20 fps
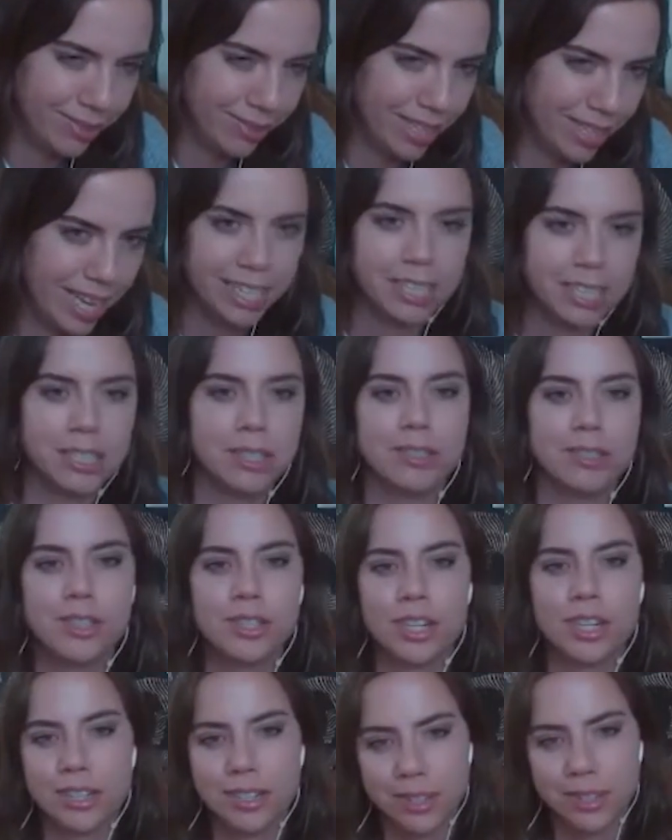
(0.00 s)
I had a little
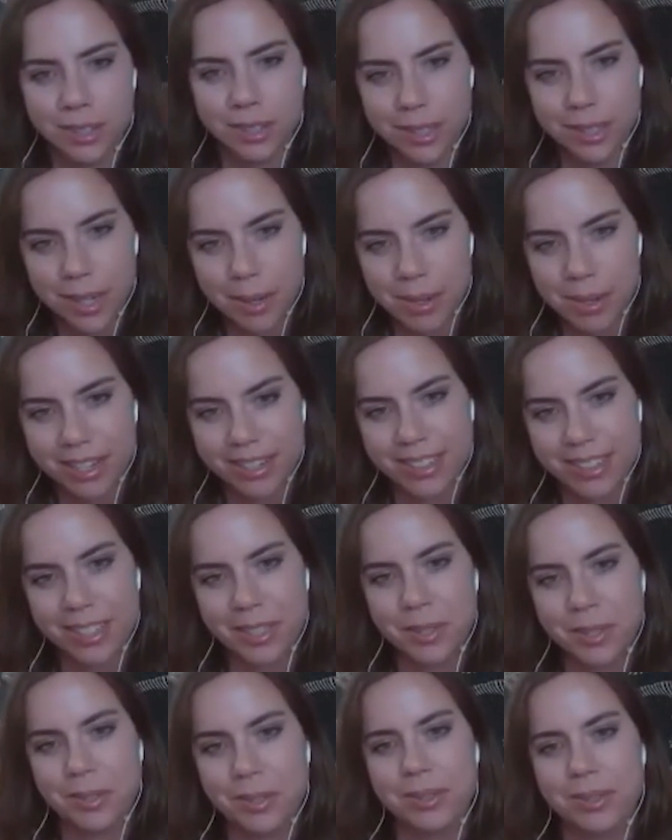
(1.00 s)
chuckle about
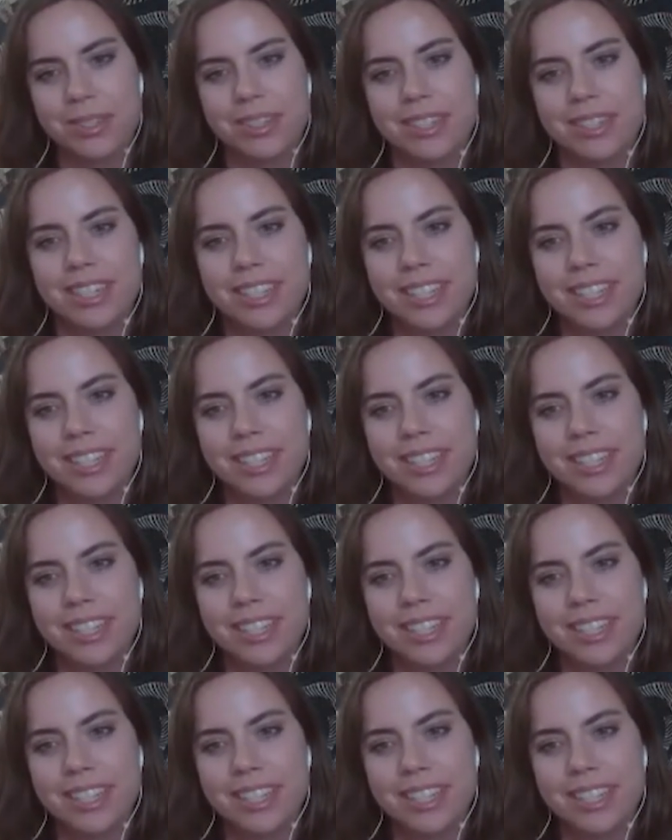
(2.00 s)
you.